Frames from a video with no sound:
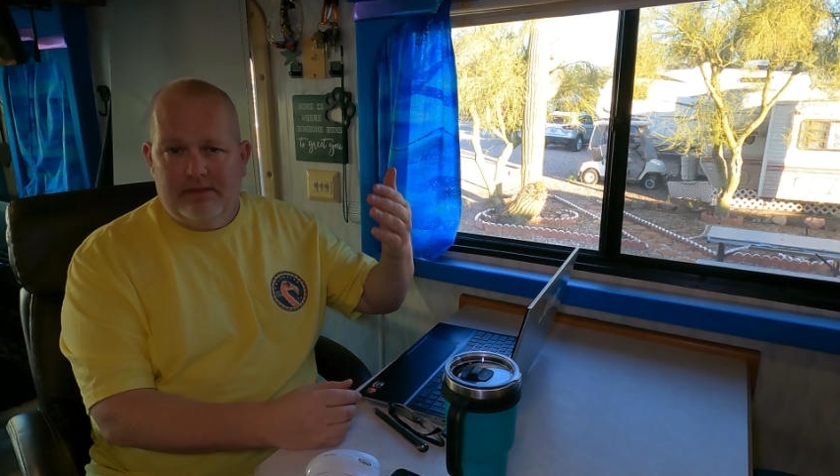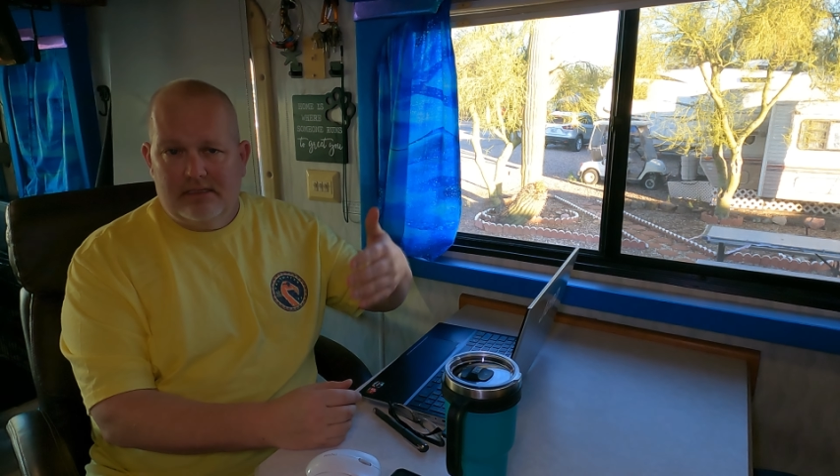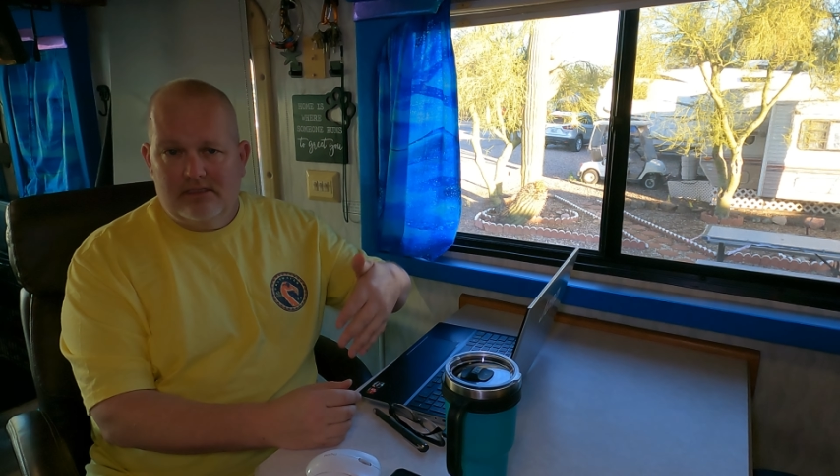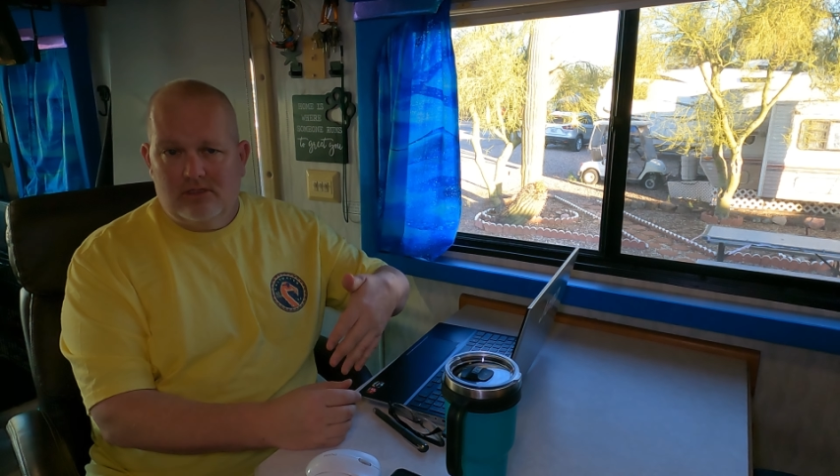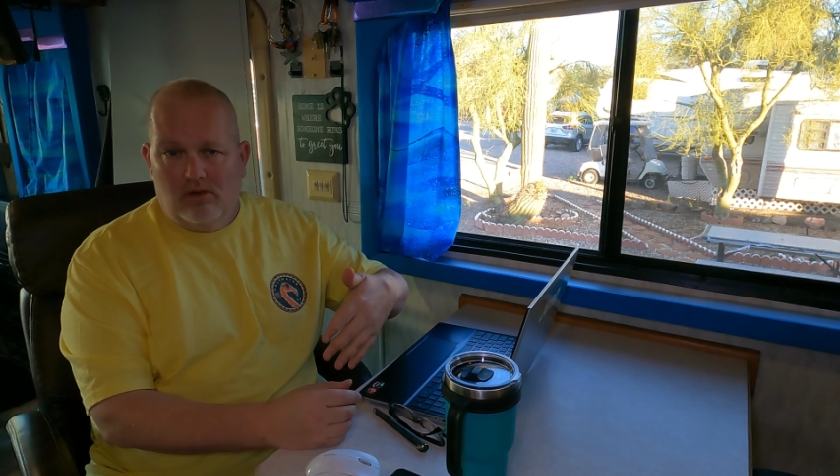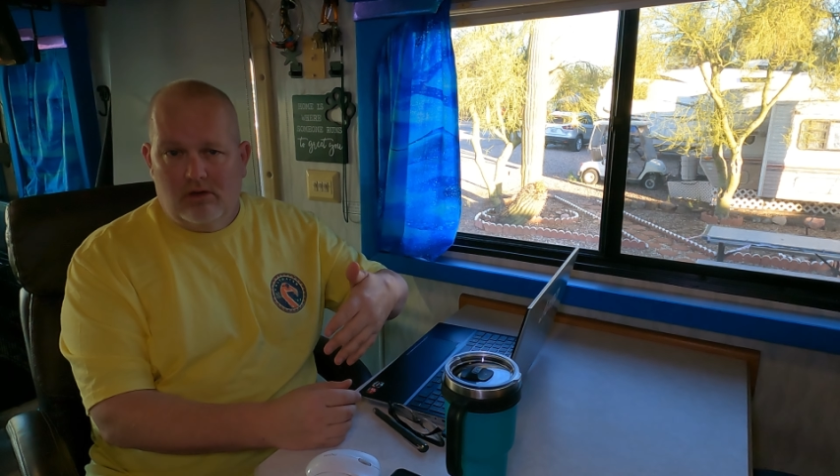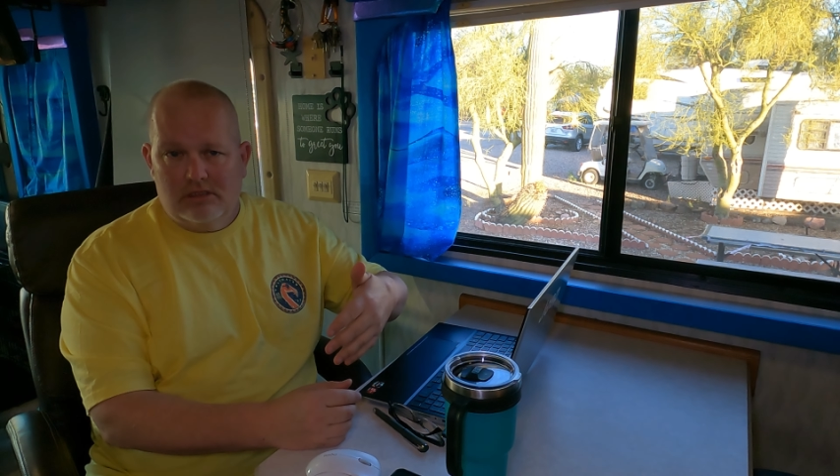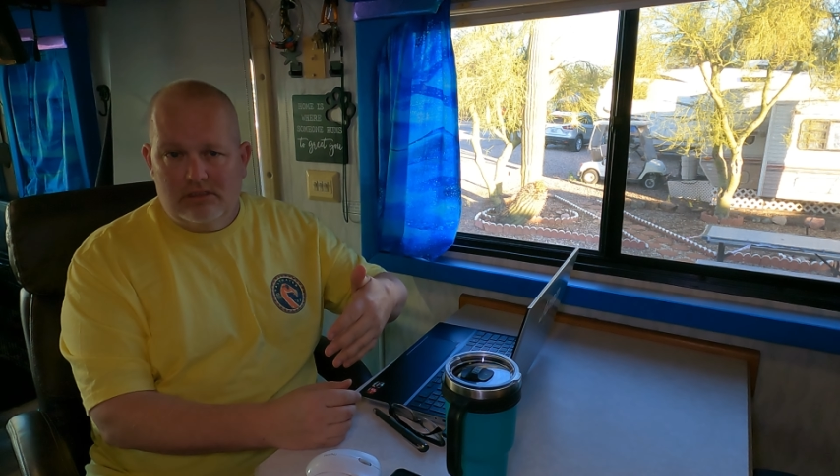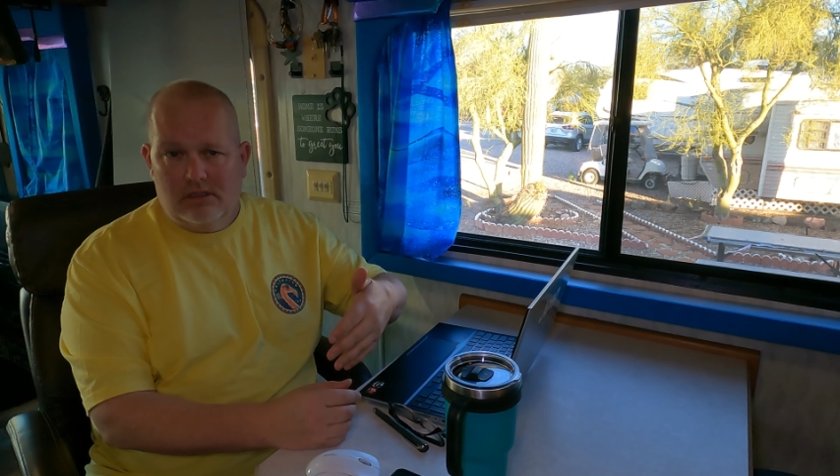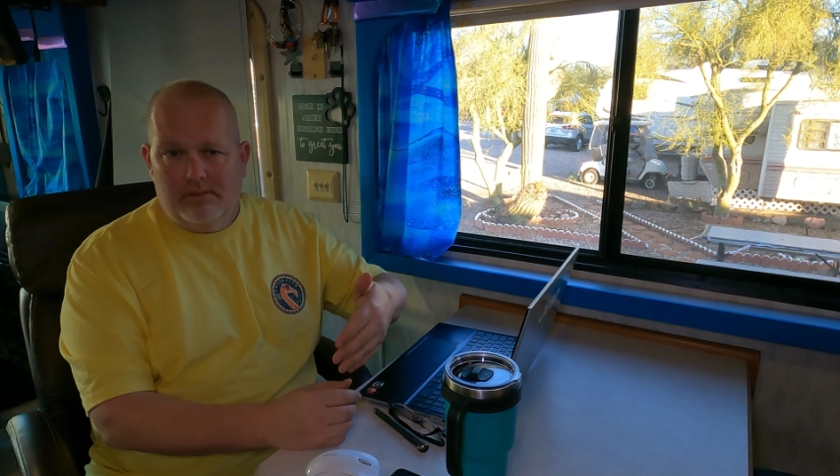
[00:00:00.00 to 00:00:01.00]
But the solar
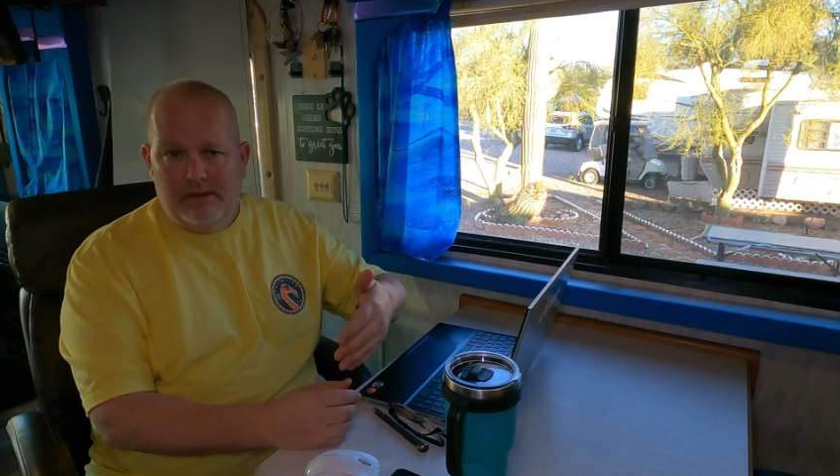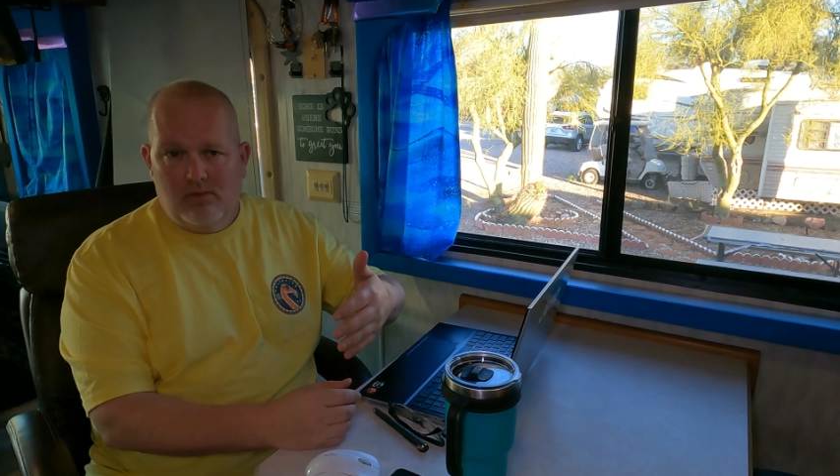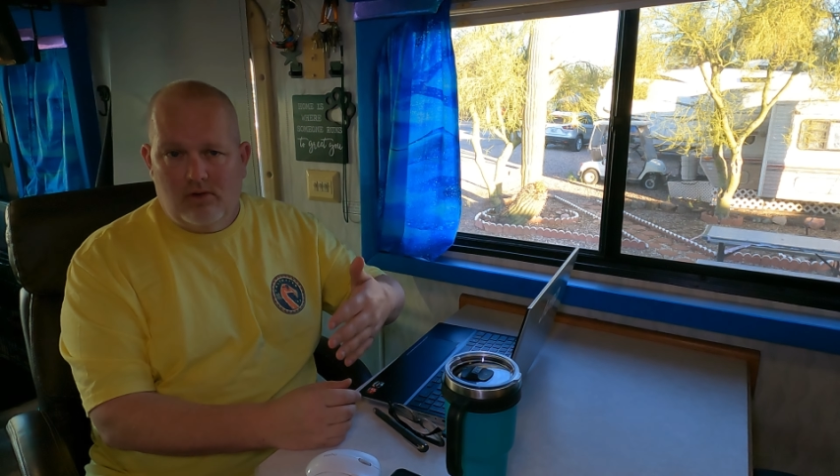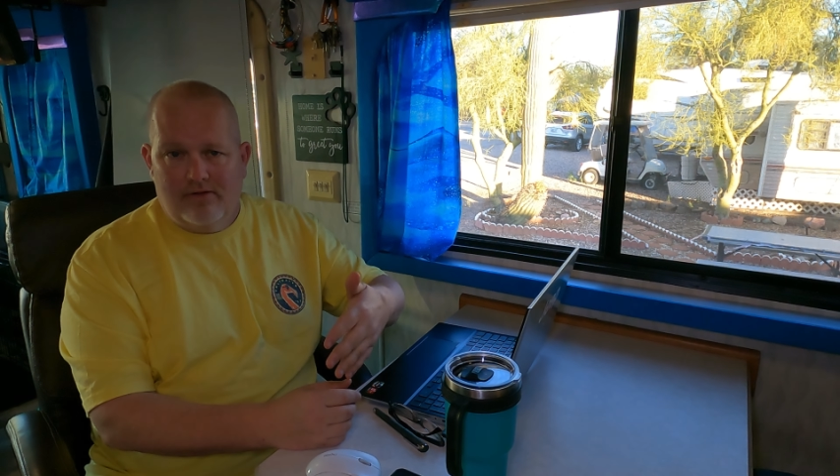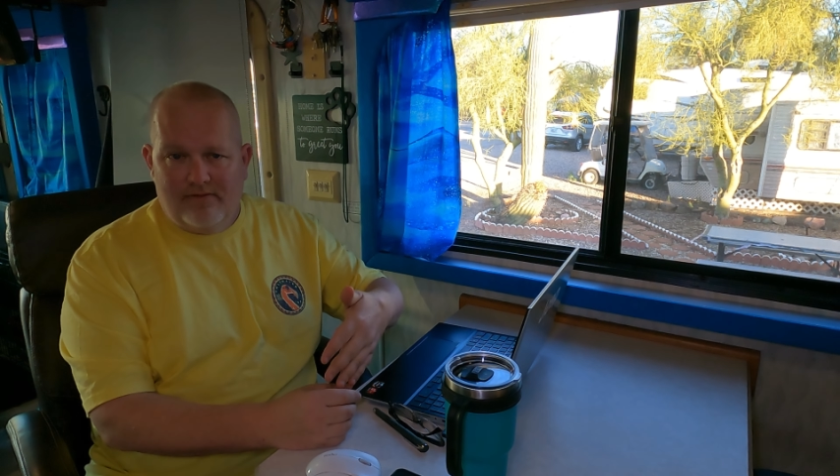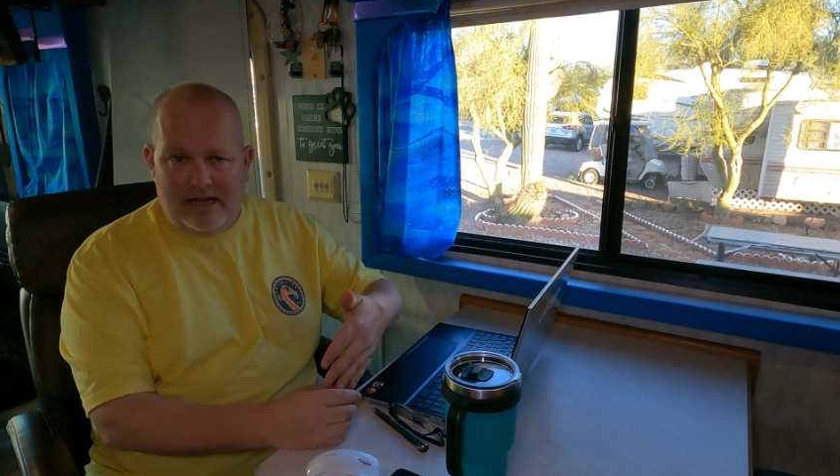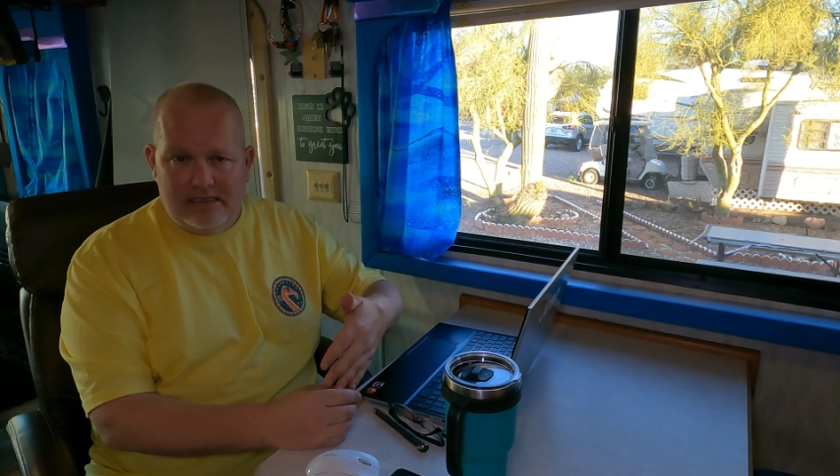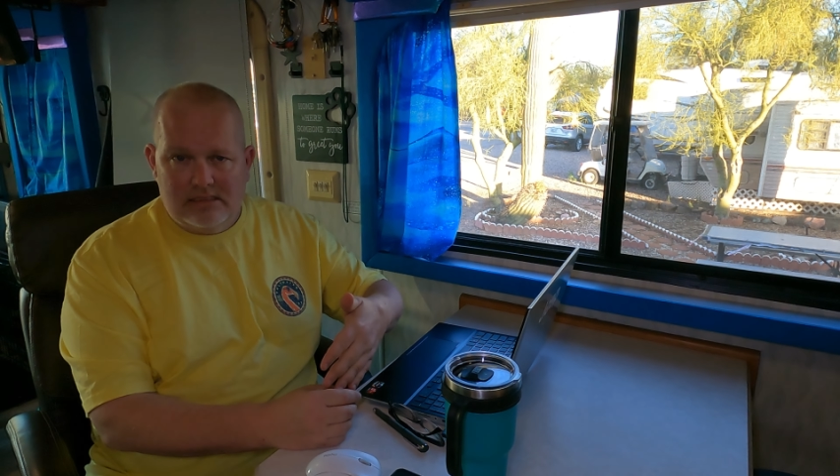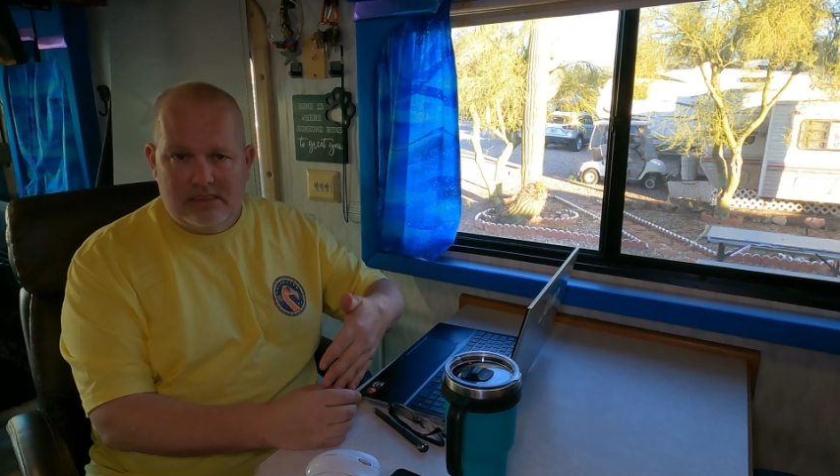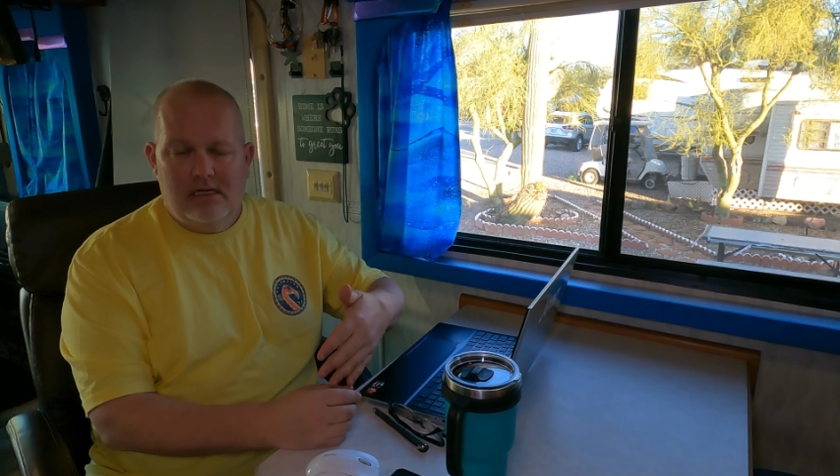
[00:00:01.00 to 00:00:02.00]
is a little bit more
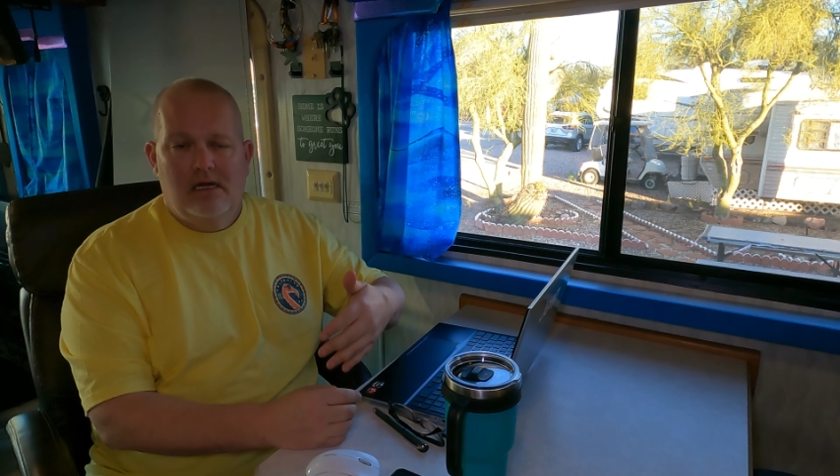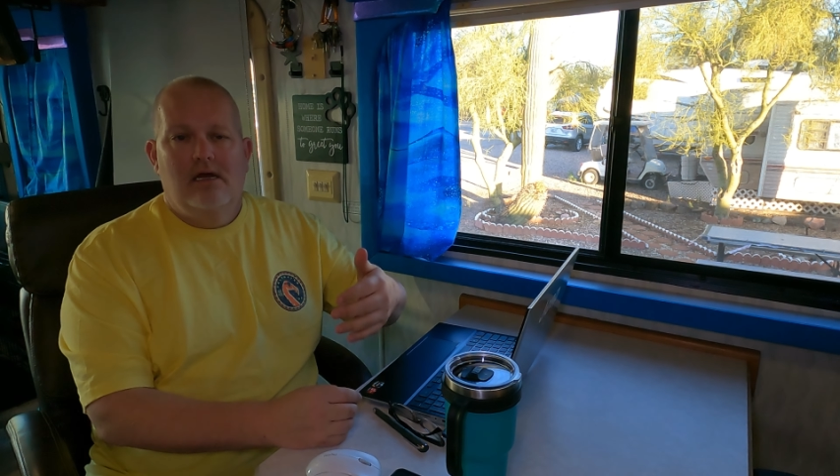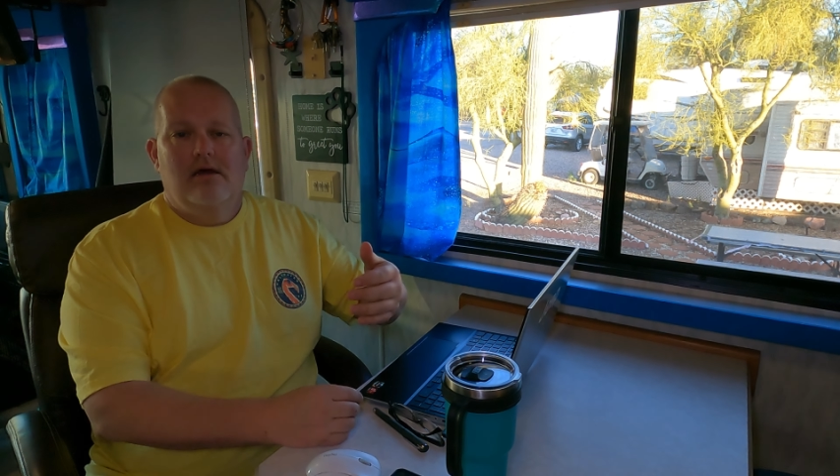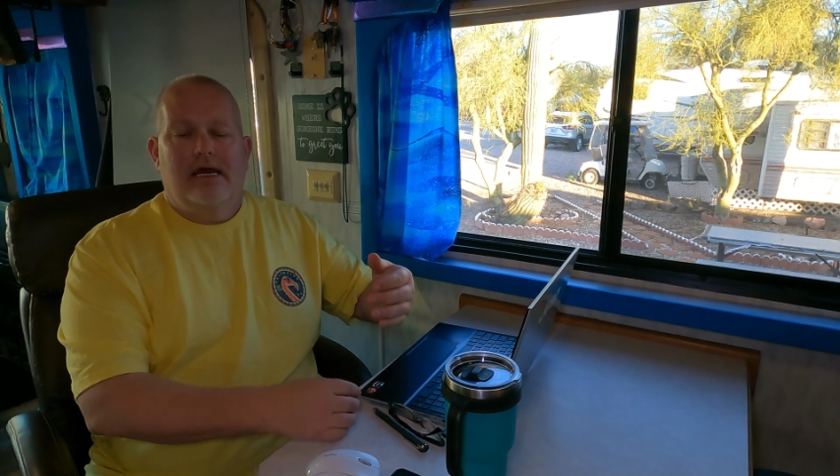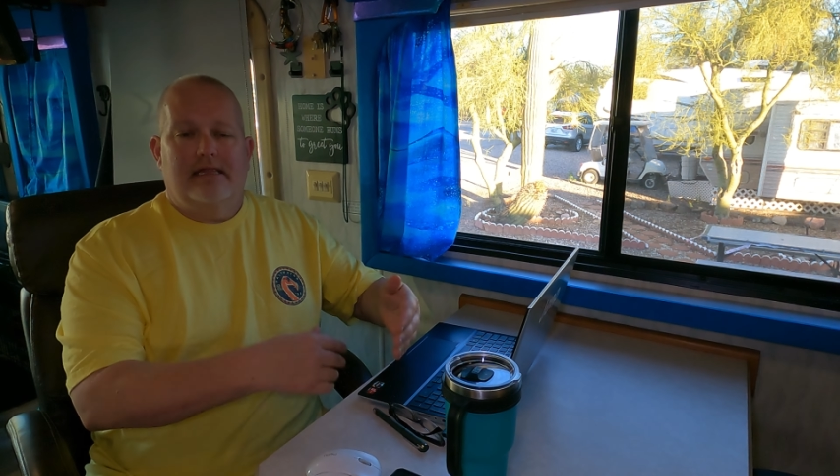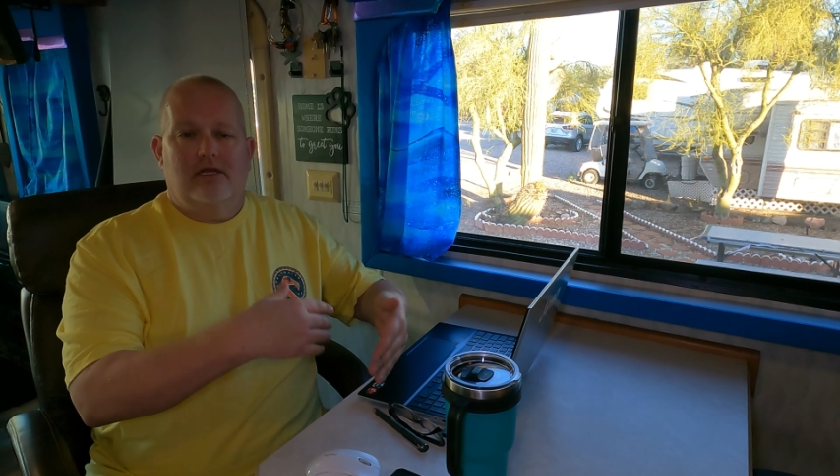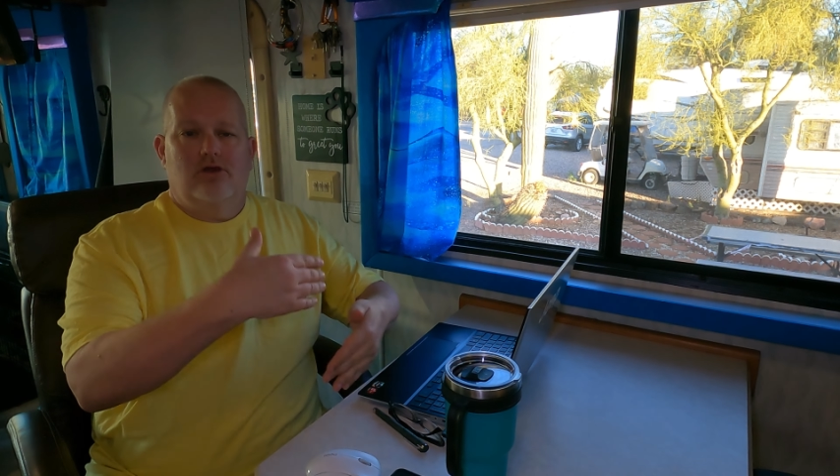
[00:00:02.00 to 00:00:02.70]
advanced, and then